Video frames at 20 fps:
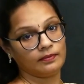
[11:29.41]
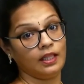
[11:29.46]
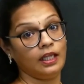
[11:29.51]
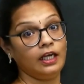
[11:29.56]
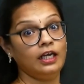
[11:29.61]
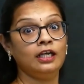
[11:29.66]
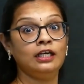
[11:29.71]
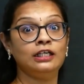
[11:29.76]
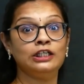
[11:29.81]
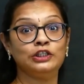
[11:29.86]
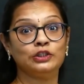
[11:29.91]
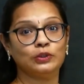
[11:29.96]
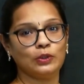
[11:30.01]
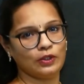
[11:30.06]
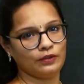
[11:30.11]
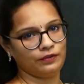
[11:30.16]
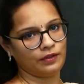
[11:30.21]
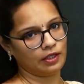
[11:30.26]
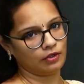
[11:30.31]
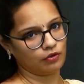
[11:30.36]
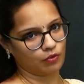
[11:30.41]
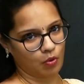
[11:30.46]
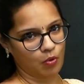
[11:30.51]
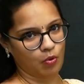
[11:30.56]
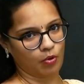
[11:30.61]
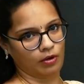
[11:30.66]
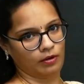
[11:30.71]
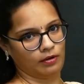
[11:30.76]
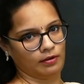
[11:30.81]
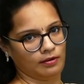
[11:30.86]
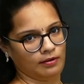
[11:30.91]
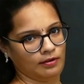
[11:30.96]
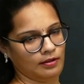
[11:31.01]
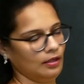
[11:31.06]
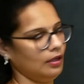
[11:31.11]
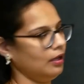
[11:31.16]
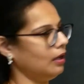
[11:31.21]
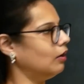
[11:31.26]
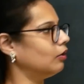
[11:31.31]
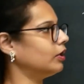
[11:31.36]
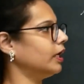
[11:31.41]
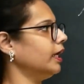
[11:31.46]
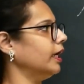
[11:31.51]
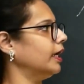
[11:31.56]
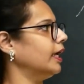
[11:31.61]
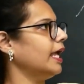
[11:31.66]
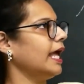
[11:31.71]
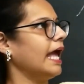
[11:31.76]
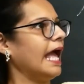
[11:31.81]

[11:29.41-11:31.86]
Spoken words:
they did it on their own, okay?